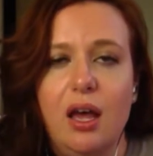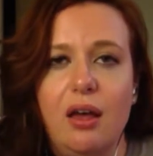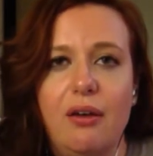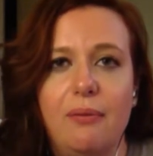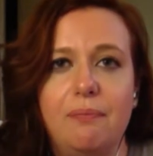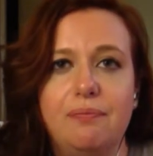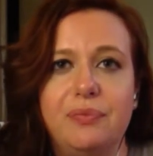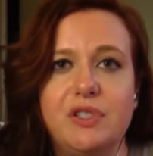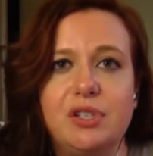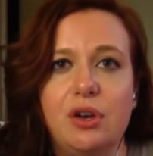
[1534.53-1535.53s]

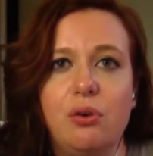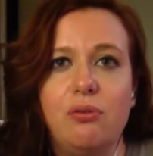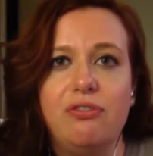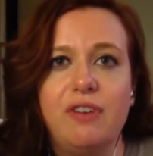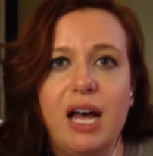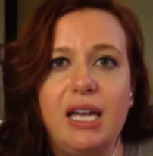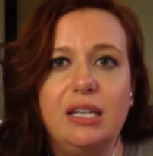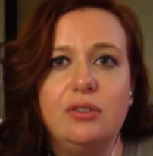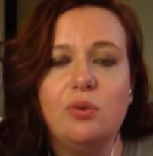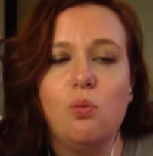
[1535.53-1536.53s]
Um, so find